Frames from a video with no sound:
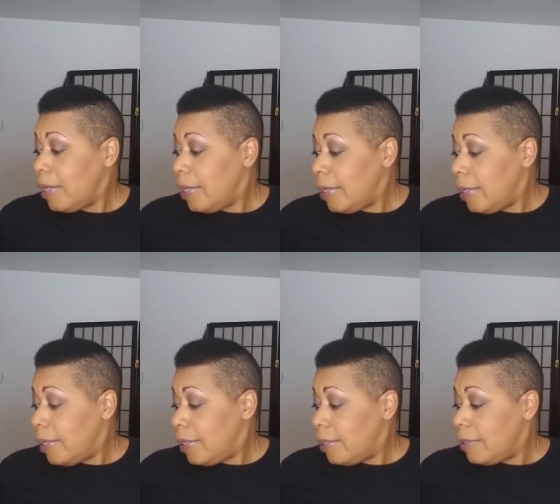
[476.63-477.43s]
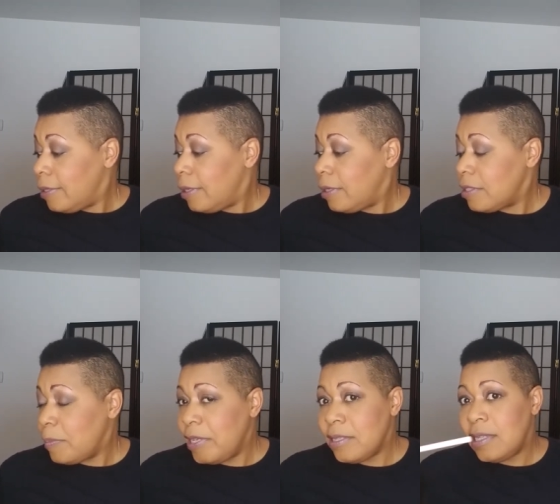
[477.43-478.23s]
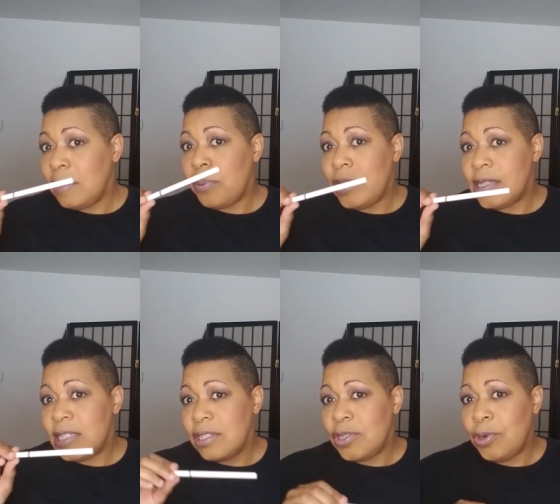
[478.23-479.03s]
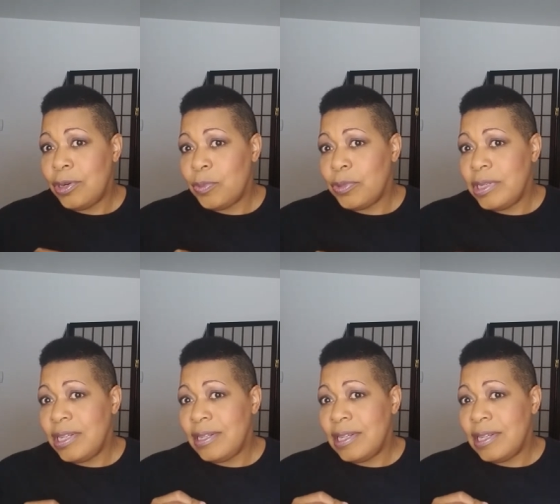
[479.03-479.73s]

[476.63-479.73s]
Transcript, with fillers: and it's about the same price as the Tarte one and the